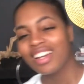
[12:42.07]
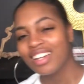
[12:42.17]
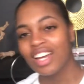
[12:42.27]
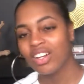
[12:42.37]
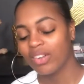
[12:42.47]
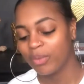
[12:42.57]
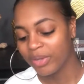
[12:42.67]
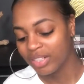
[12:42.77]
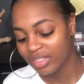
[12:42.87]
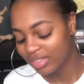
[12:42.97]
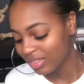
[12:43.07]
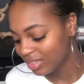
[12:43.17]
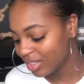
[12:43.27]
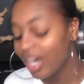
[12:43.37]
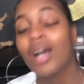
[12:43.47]
Y'all know I'm weird.
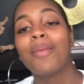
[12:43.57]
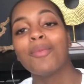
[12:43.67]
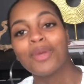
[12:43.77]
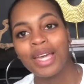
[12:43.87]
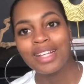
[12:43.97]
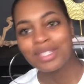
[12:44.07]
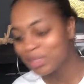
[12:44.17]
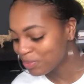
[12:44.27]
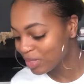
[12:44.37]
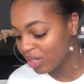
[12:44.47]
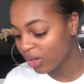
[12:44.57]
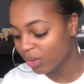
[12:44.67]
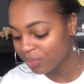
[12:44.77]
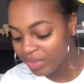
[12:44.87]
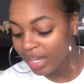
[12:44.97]
Yes.
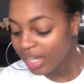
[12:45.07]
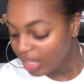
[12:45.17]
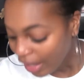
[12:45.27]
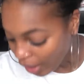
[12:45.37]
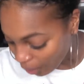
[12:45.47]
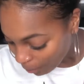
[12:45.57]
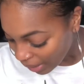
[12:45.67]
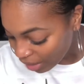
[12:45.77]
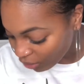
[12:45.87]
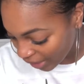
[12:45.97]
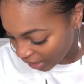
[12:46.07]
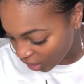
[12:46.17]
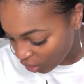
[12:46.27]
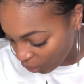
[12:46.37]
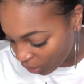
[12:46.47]
So, my
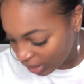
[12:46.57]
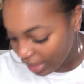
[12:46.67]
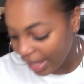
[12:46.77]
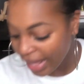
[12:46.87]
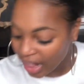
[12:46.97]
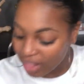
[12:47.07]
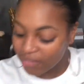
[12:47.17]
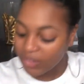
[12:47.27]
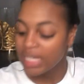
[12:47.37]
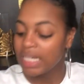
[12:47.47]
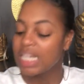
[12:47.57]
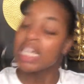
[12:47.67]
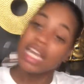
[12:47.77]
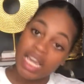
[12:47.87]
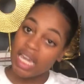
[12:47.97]
rating on an
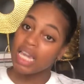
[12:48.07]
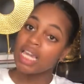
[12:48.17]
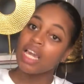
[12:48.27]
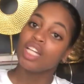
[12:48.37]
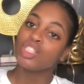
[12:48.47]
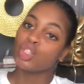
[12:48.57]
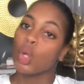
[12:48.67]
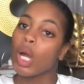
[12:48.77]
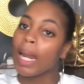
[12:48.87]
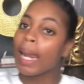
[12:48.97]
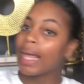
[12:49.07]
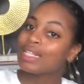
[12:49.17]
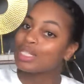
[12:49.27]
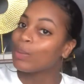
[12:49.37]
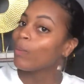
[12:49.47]
LVE John
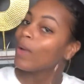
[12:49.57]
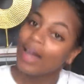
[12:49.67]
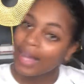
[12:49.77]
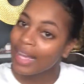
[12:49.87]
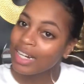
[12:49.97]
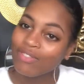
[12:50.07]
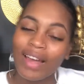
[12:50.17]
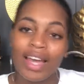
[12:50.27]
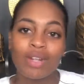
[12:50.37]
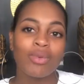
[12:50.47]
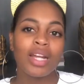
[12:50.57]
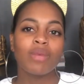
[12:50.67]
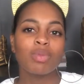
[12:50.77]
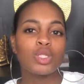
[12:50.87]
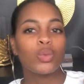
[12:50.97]
Legend wine, if I had to rate
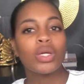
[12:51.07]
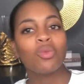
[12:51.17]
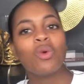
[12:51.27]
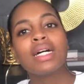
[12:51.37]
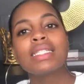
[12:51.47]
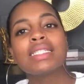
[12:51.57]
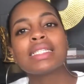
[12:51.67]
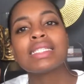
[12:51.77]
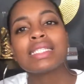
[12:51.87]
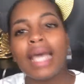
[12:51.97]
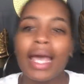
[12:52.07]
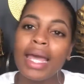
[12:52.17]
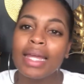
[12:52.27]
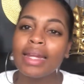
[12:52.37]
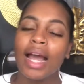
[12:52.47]
it between 1 to
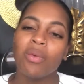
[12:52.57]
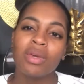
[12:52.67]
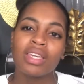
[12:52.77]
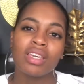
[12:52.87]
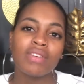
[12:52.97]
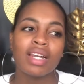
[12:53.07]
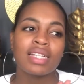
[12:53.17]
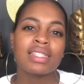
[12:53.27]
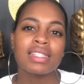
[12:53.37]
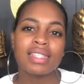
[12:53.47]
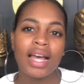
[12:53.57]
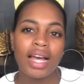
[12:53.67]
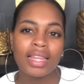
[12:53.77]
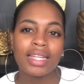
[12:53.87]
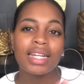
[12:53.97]
10, I would give it a
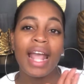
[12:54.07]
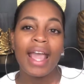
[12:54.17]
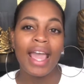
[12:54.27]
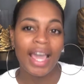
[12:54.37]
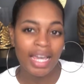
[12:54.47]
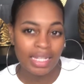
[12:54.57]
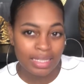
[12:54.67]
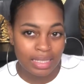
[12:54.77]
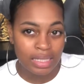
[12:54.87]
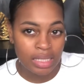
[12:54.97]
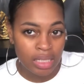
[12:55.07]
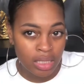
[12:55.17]
solid 8.